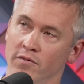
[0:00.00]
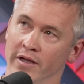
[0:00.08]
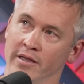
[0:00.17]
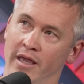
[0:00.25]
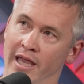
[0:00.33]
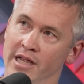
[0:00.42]

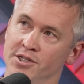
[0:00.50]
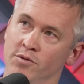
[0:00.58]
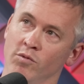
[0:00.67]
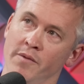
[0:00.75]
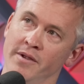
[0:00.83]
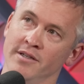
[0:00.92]
like
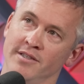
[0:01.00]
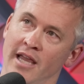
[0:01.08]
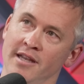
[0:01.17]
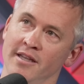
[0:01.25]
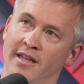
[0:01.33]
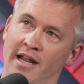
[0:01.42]
Asian women
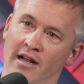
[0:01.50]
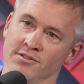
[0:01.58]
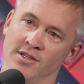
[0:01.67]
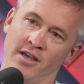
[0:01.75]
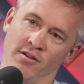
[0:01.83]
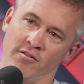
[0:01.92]
tend to date
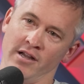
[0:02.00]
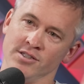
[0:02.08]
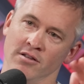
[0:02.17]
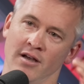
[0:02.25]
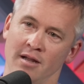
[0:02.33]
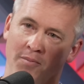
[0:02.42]
outside their
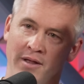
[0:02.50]
race a lot.